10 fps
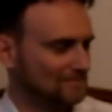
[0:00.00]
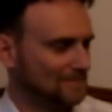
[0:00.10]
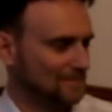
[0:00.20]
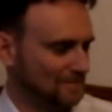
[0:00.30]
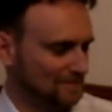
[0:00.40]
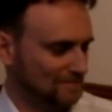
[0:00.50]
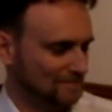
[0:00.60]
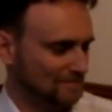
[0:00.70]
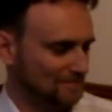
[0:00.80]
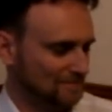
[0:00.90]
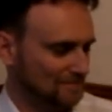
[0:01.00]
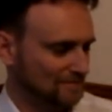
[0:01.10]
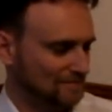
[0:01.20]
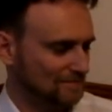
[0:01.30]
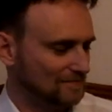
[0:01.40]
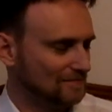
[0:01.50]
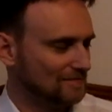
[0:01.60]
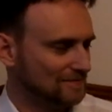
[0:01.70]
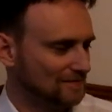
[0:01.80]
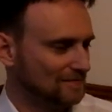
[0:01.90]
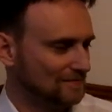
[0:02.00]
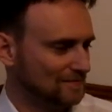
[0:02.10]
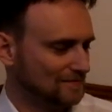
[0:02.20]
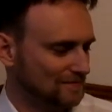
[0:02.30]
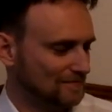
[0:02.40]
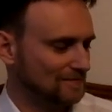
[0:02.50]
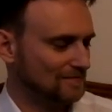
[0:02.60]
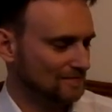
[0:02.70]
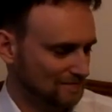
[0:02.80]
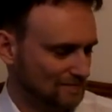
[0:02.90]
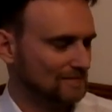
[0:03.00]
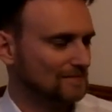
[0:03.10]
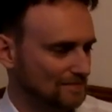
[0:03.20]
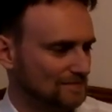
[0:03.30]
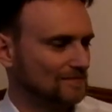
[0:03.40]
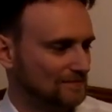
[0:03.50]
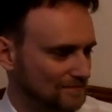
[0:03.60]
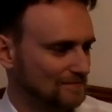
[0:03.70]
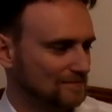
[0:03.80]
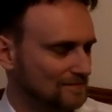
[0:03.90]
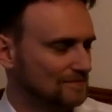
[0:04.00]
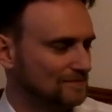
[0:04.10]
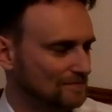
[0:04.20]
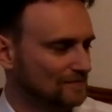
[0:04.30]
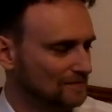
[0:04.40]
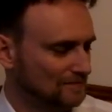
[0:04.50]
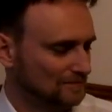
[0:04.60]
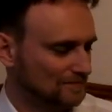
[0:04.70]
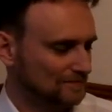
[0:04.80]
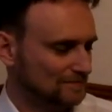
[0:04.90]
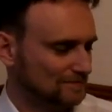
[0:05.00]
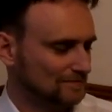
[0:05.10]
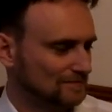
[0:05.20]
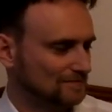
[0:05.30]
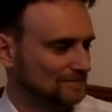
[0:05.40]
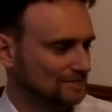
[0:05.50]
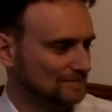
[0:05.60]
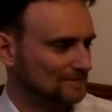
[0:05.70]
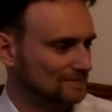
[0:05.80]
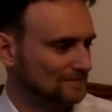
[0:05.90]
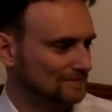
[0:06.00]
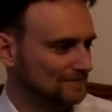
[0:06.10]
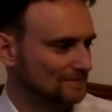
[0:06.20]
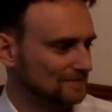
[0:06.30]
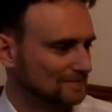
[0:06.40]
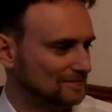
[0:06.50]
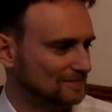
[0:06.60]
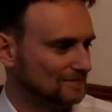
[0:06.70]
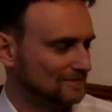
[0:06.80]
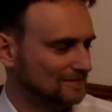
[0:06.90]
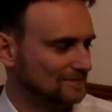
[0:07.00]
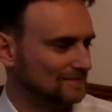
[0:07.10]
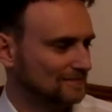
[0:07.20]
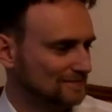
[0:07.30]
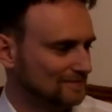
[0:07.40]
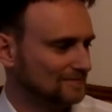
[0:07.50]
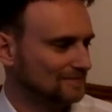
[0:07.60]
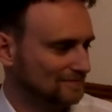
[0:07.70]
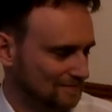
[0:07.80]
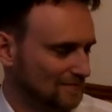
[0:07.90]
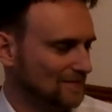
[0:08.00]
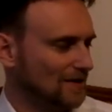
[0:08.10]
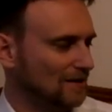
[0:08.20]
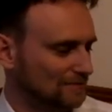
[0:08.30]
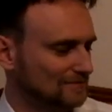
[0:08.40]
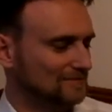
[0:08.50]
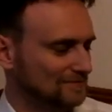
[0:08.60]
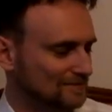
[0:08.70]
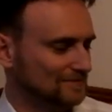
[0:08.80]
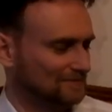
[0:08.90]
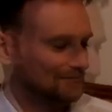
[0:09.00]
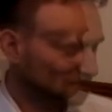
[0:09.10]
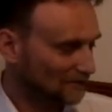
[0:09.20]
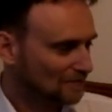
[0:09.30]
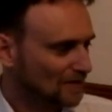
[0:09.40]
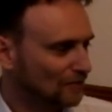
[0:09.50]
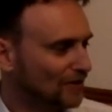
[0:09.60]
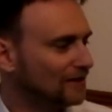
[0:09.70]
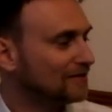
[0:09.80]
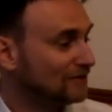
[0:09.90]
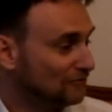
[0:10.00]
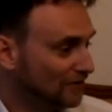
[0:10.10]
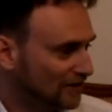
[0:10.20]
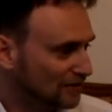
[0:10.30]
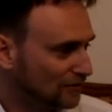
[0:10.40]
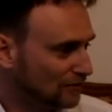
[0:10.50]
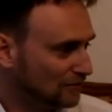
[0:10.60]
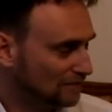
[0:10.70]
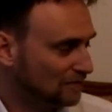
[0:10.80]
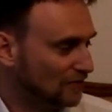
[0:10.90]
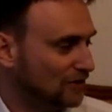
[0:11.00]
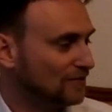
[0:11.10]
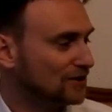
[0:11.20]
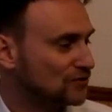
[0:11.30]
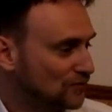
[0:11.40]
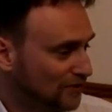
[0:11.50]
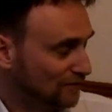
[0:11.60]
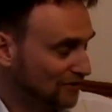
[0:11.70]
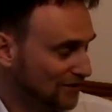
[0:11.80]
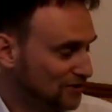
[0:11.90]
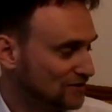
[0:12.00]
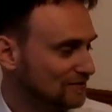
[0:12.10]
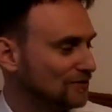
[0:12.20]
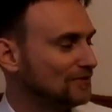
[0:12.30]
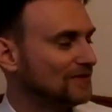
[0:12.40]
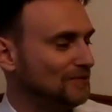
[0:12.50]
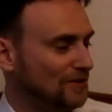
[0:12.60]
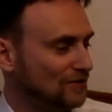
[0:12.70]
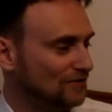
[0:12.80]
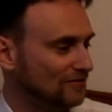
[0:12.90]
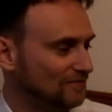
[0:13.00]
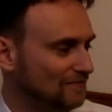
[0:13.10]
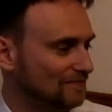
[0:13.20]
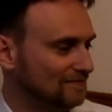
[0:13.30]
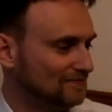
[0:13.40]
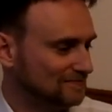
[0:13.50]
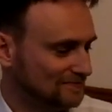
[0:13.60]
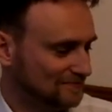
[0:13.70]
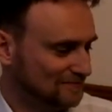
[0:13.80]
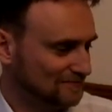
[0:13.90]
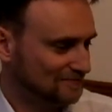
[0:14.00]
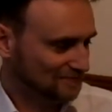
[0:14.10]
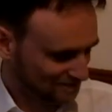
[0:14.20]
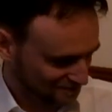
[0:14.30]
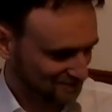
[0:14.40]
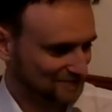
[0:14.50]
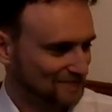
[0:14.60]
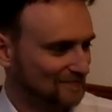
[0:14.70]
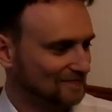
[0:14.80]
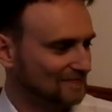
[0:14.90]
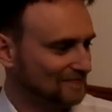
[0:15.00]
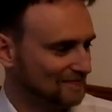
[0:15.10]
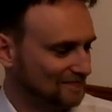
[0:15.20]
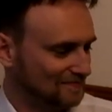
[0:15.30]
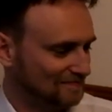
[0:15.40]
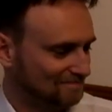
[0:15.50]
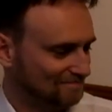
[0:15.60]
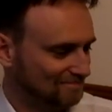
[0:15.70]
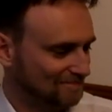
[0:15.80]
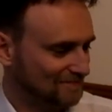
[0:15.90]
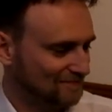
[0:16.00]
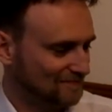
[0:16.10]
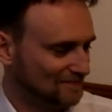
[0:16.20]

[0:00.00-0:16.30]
that's why there's always going to be the next video and the one after that, so hopefully everyone is going to find something they like, right? Yeah. Well, then thank you very much for the invitation, Commissar Binkov. No, thank you uh, for